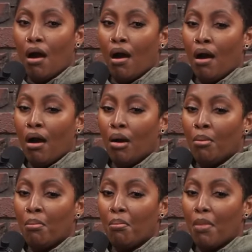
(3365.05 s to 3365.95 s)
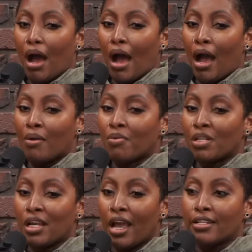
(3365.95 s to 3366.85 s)
Um, I
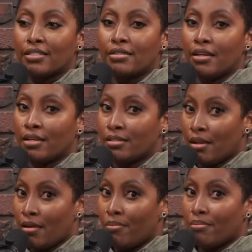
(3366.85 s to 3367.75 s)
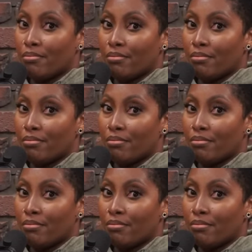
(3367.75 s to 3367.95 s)
really had to dig deep